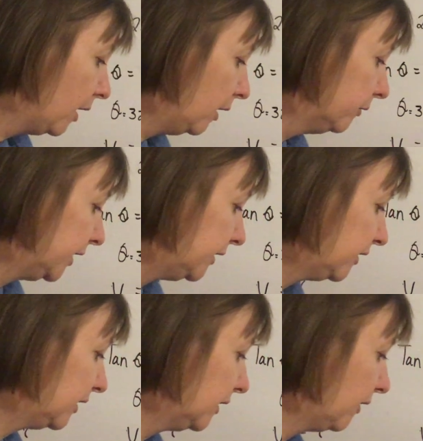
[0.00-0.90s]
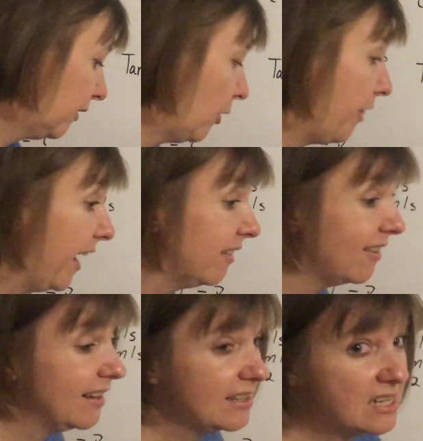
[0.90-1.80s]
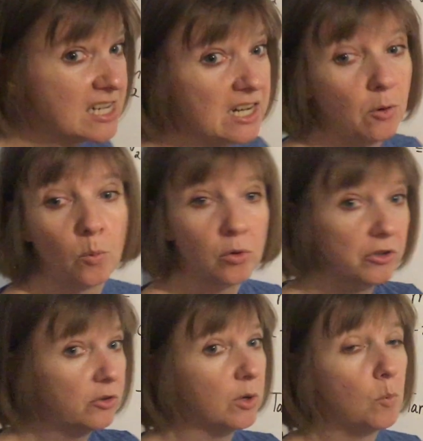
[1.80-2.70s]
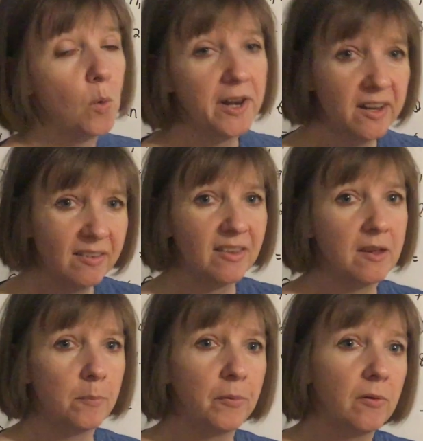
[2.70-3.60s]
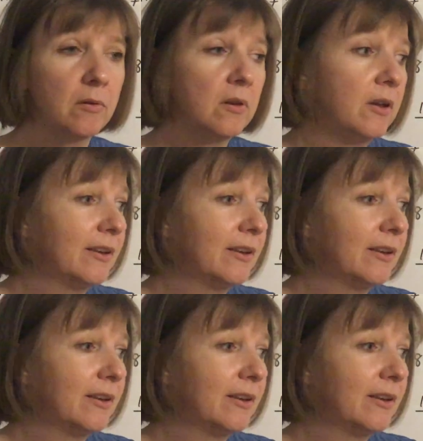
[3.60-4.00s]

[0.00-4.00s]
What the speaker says: All right, so that's it. We're only doing one example.